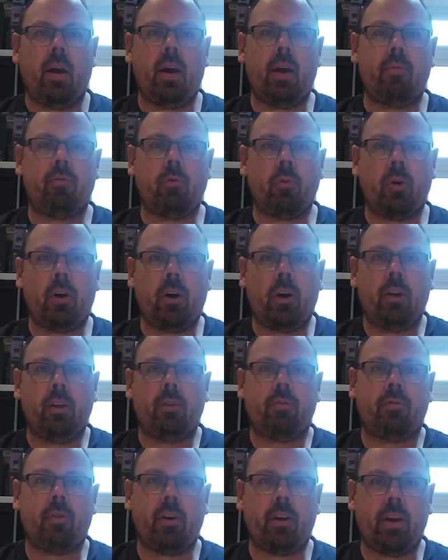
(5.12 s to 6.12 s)
Hey everyone,
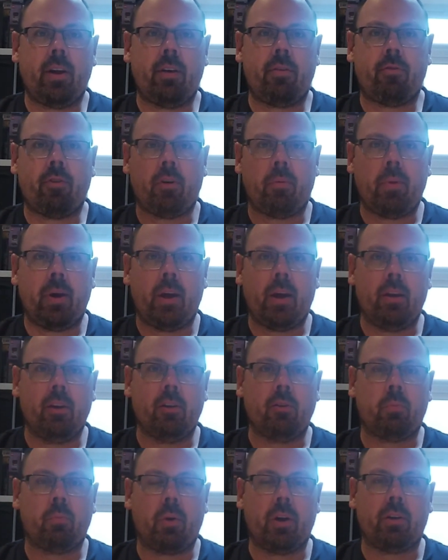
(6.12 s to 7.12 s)
it's Fred here from
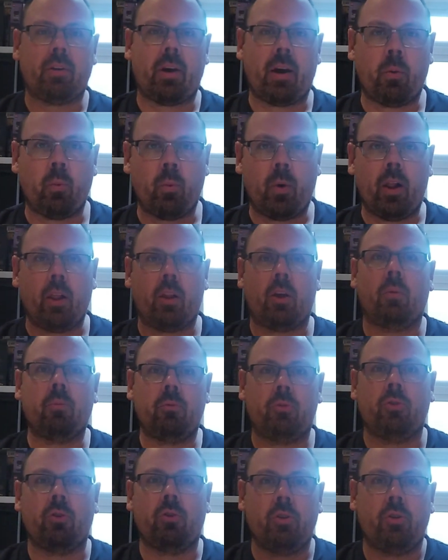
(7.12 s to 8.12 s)
Hillian's Bricks and
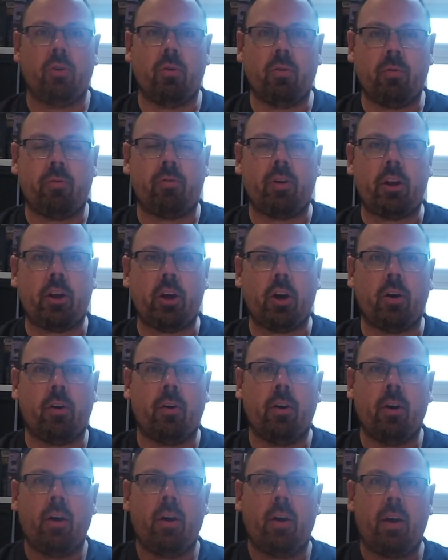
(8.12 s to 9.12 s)
welcome to a new
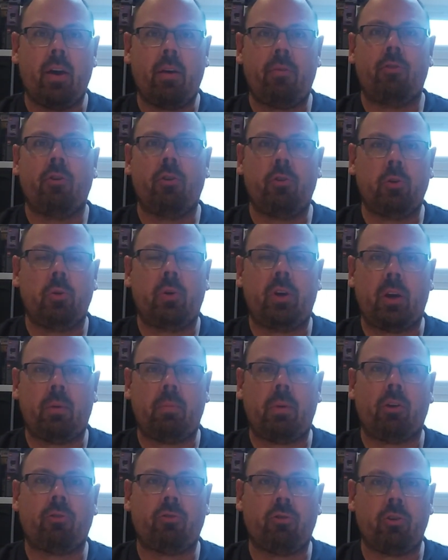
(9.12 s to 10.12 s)
video. If you're new
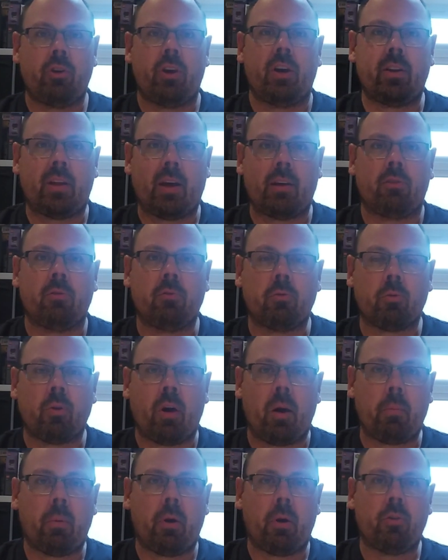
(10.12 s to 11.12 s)
here, make sure you hit that
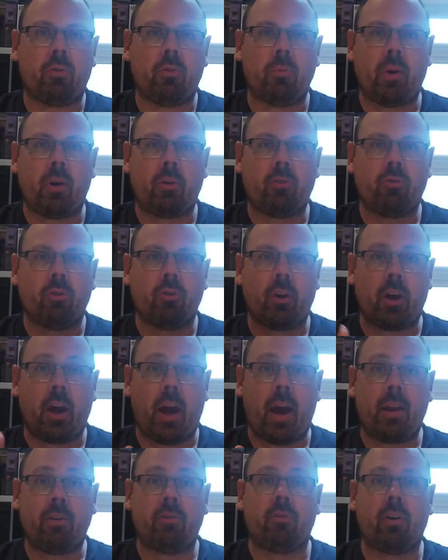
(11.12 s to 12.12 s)
subscribe button to make sure that
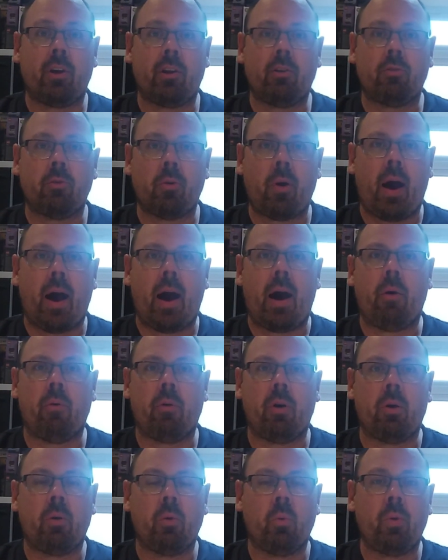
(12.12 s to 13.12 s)
you enter into
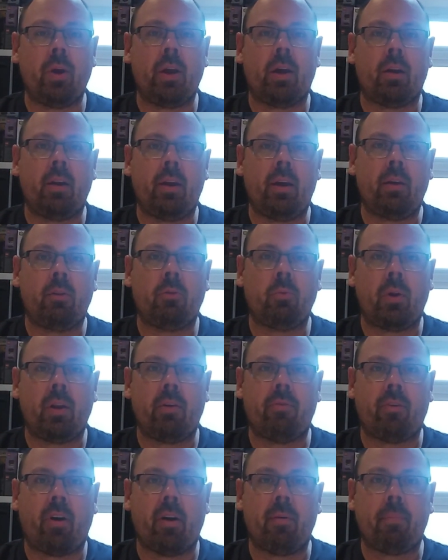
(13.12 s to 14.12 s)
our weekly
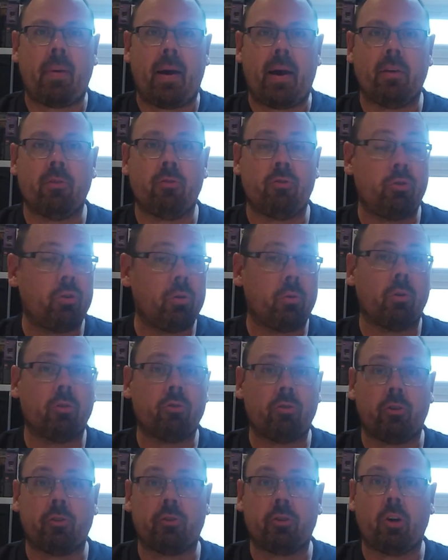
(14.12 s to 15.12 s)
£25,
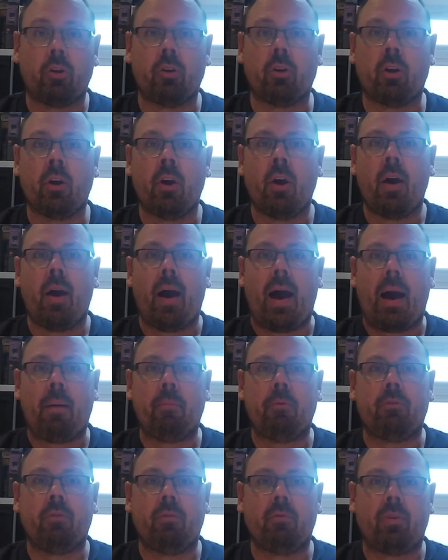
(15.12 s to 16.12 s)
Euros or dollar
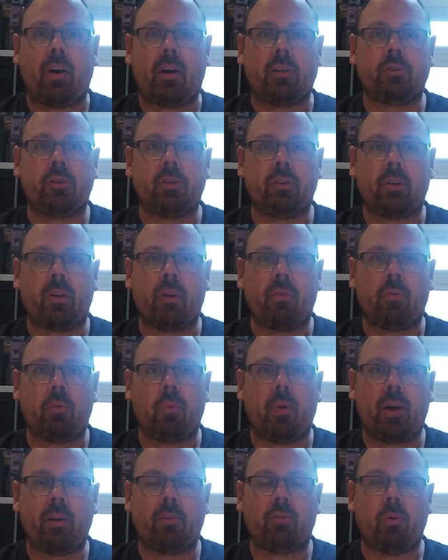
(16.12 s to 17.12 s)
Amazon voucher
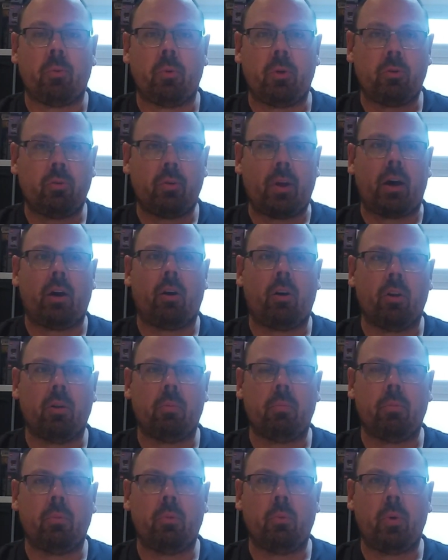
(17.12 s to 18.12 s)
giveaway. So we do that
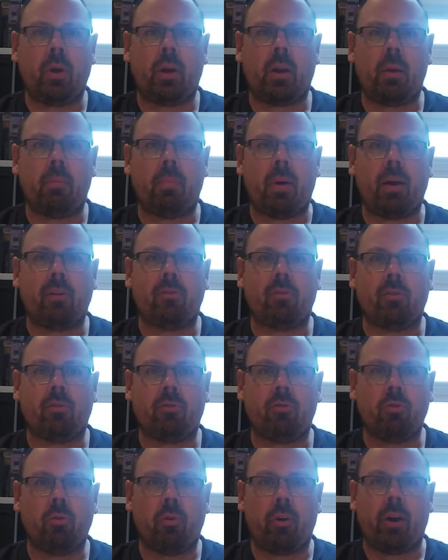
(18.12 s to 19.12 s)
on a weekly
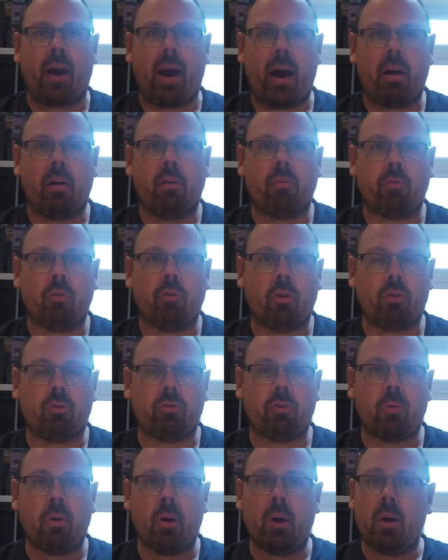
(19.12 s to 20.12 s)
basis during our
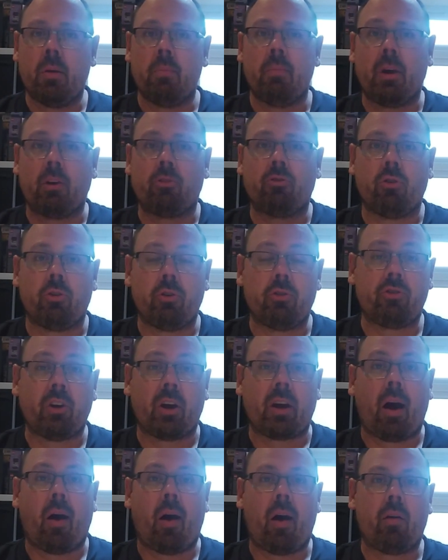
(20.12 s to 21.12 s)
vlog. So make sure you
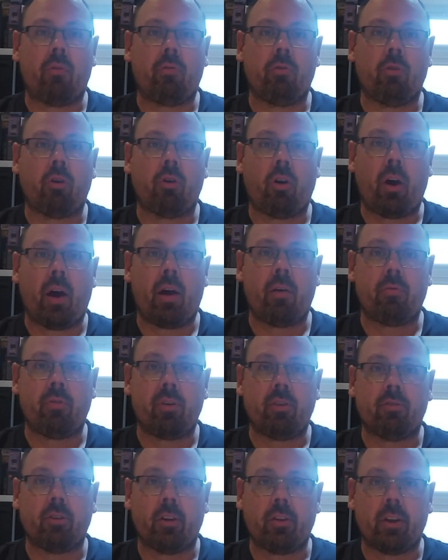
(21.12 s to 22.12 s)
check out our vlog
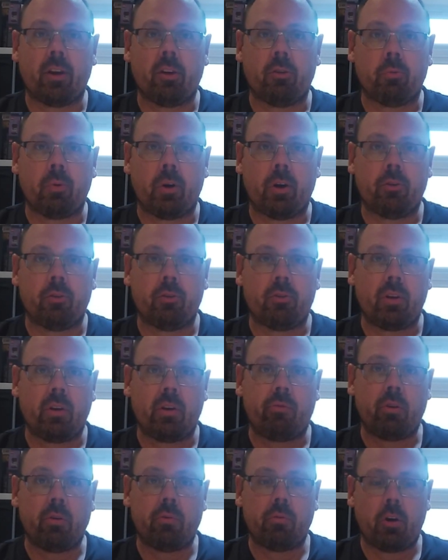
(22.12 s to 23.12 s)
every Sunday as well to
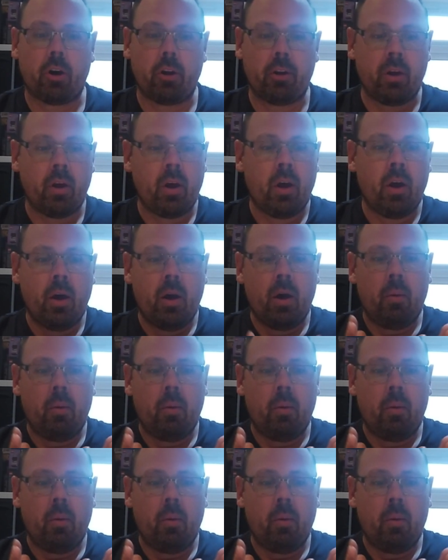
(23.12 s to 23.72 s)
see if you've won.